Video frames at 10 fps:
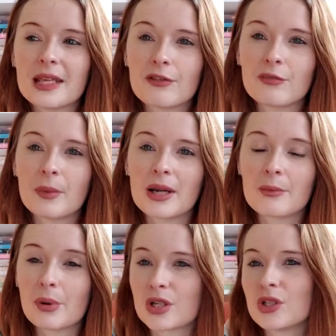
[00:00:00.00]
if my
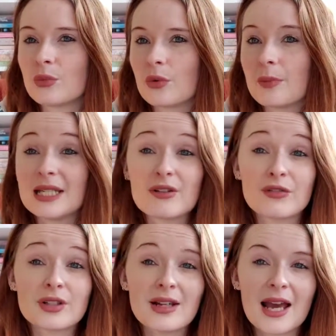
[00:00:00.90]
impression would be
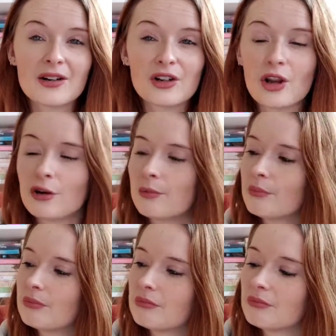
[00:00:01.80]
different had I
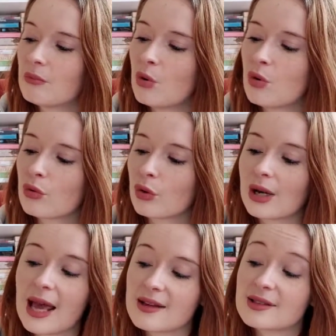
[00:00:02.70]
known more
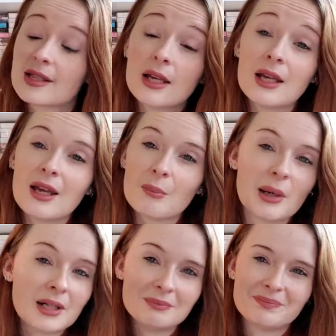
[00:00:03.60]
or less.
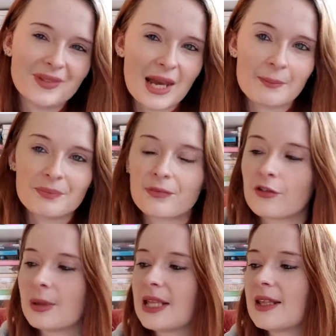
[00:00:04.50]
But yeah,
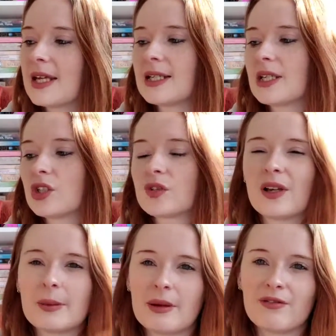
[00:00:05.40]
for me, the ending just
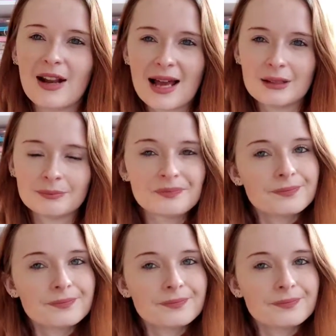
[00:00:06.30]
fell a bit flat.